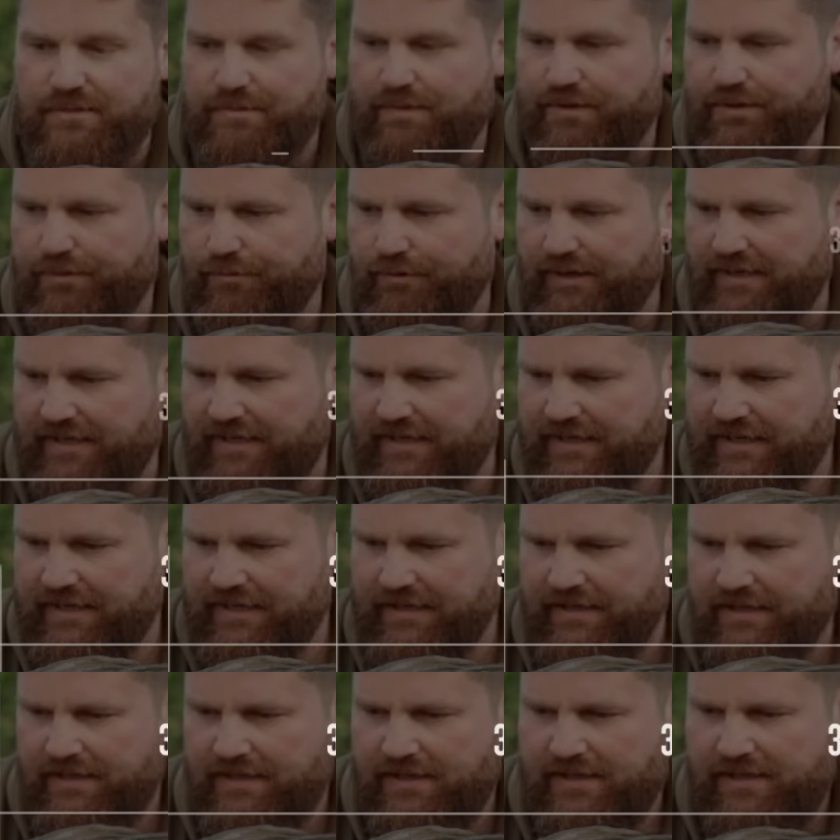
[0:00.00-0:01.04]
number 3,
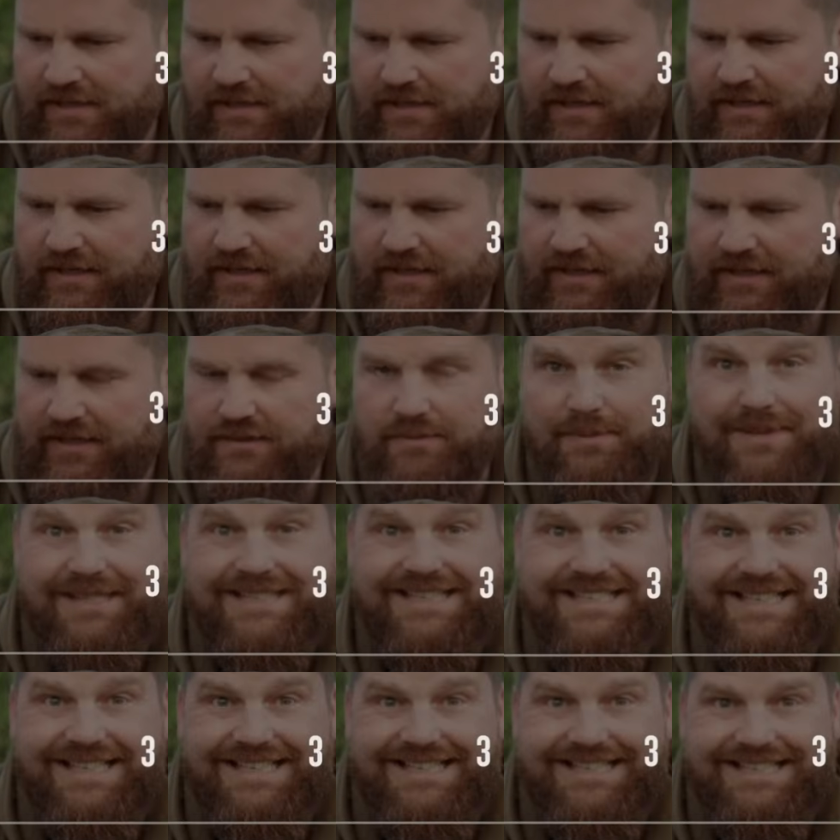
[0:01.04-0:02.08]
that gives me
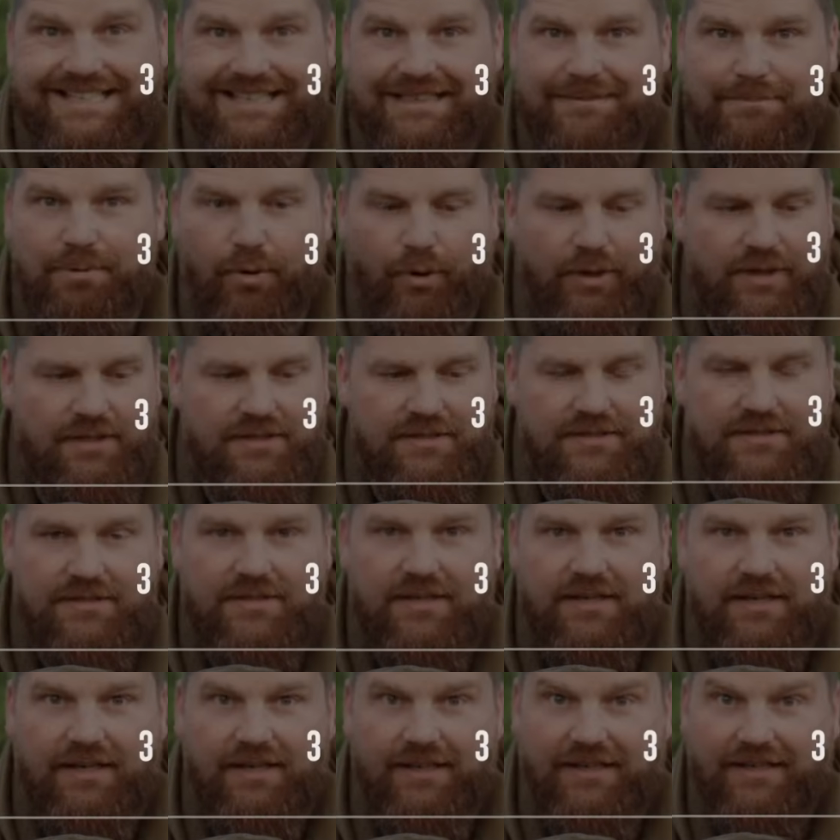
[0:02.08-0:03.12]
16
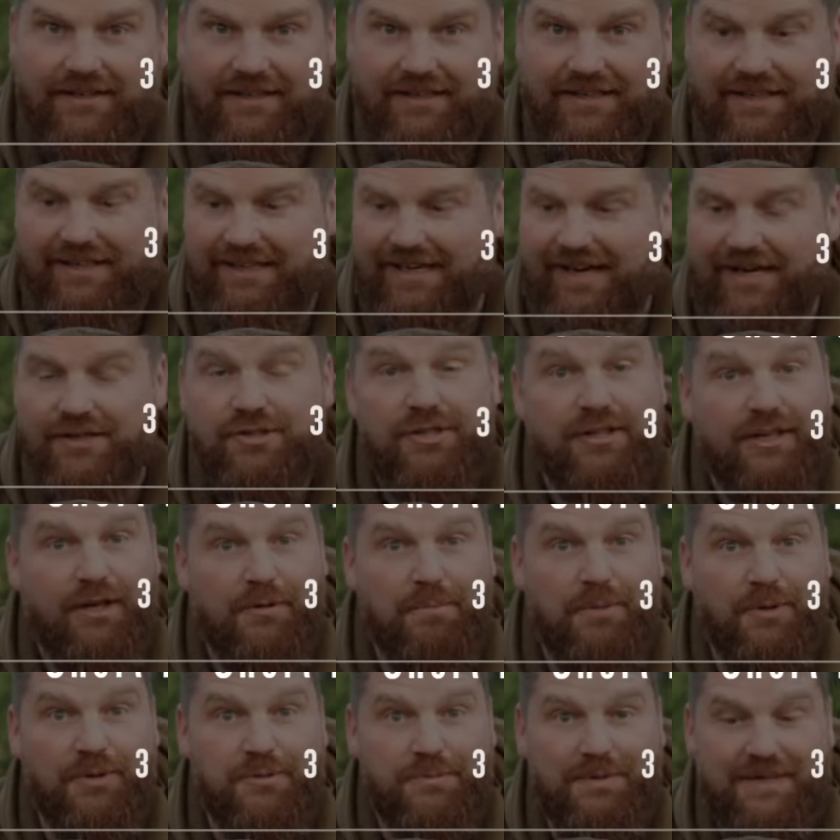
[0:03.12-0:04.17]
points. I think it actually
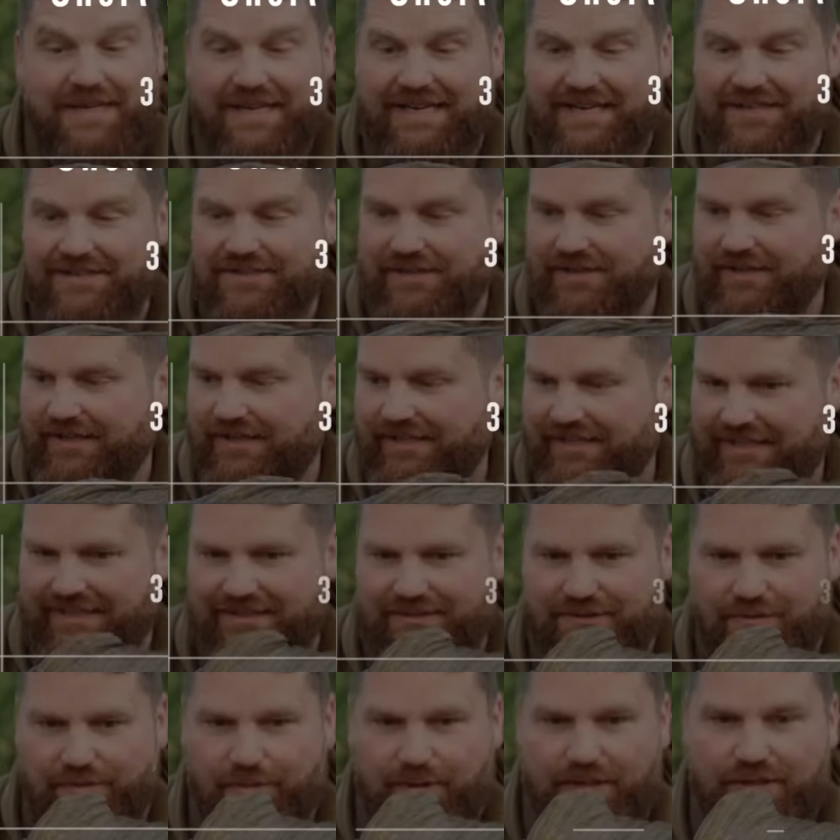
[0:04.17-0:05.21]
now puts me into the
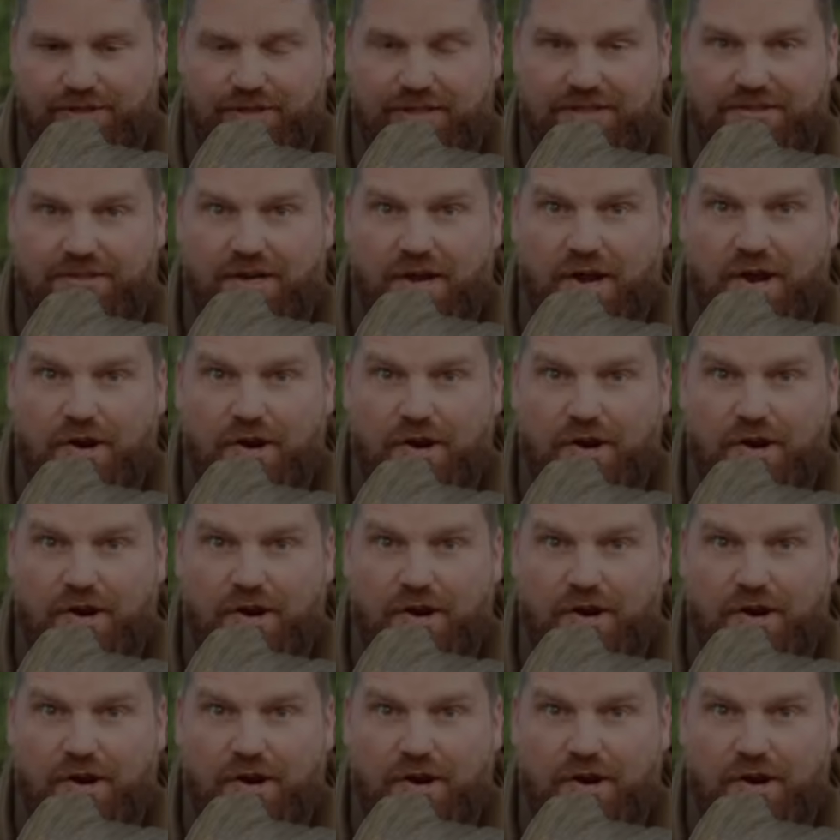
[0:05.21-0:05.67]
lead, which is